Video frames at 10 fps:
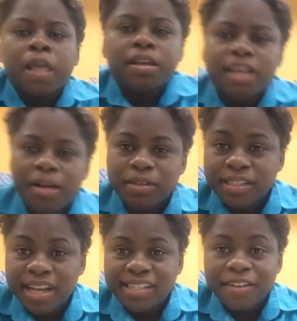Yeah, I must
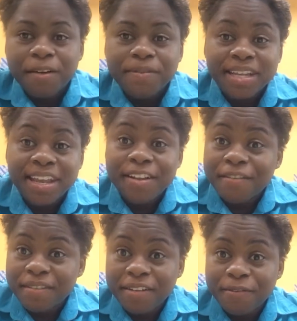say, I hope you again
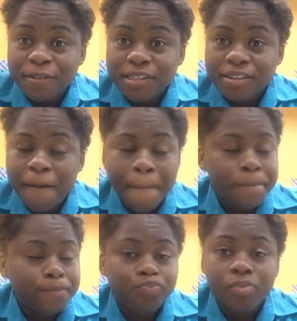love eat food, so
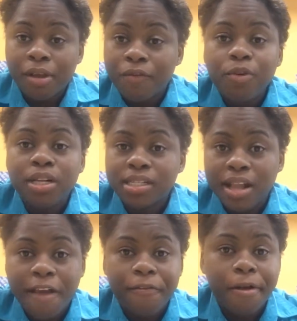food is
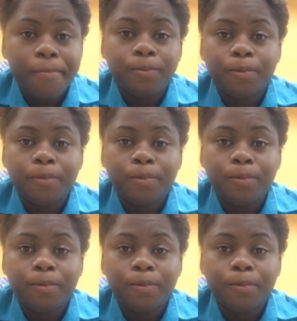life, yeah?